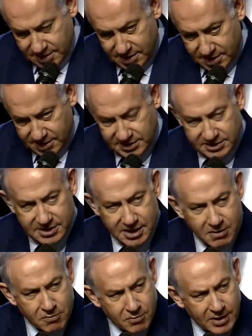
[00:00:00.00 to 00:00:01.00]
This is
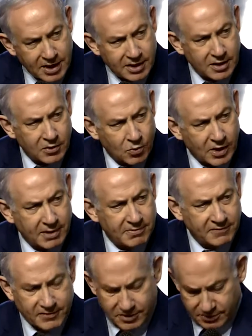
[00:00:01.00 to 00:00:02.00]
the Iranian web
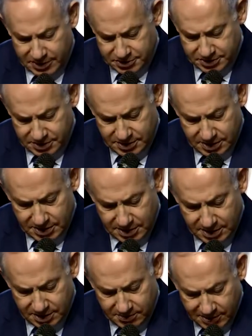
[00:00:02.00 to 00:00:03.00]
of aggression
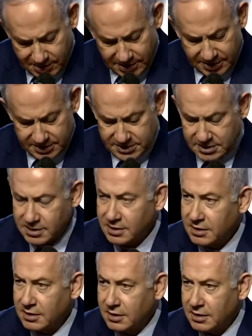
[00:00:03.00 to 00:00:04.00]
in the Middle East,
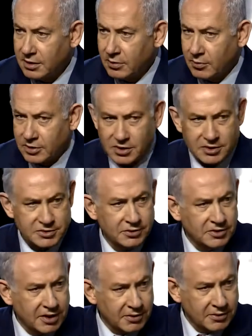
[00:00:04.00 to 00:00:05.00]
which also
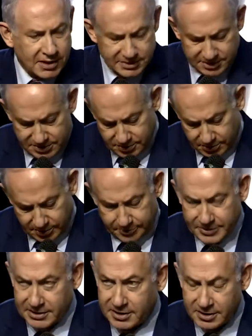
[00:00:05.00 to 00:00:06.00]
terrorizes
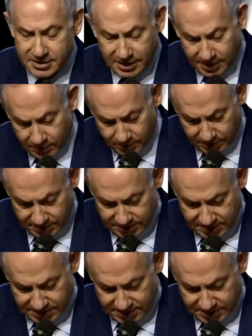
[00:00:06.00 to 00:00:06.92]
Europe and the entire world.